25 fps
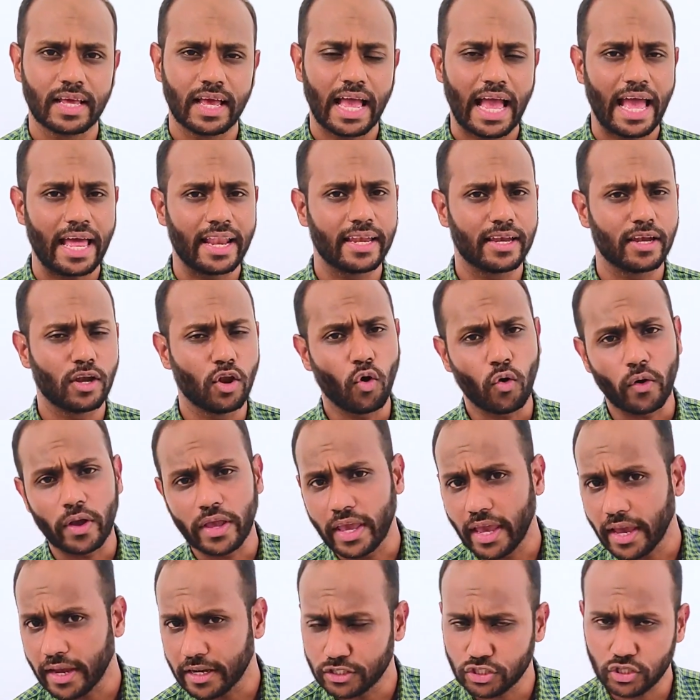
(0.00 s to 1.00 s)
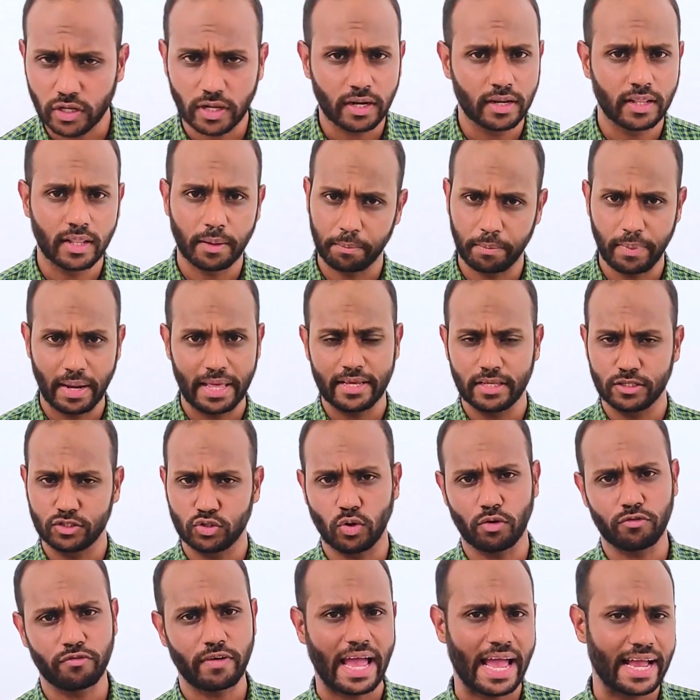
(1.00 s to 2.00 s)
and location, the
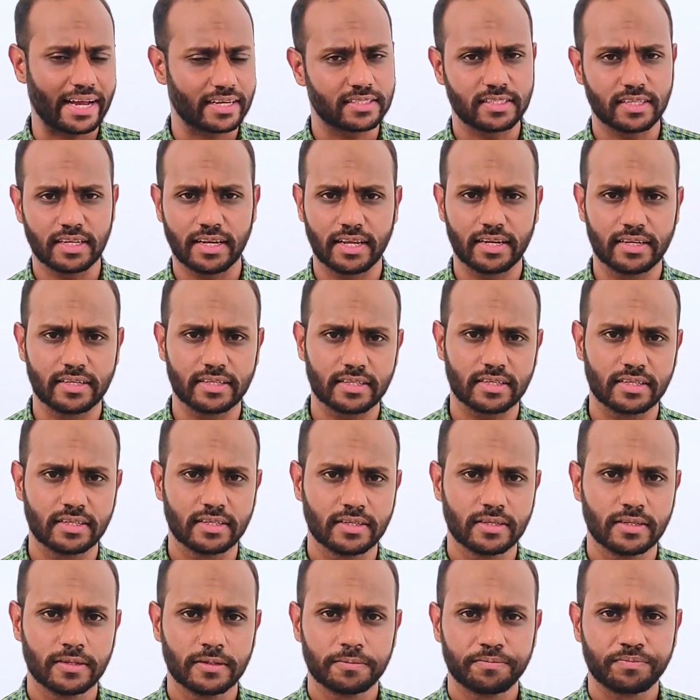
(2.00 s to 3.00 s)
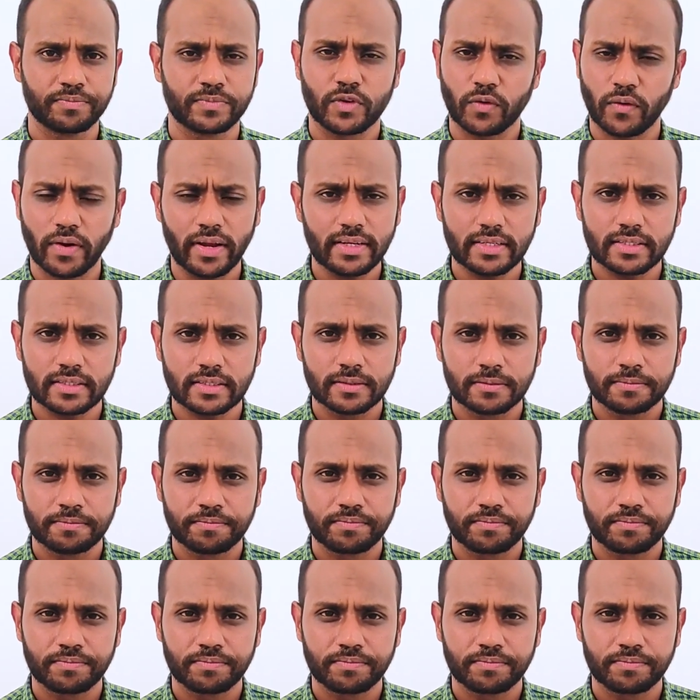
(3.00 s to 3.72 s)
place of accident, right?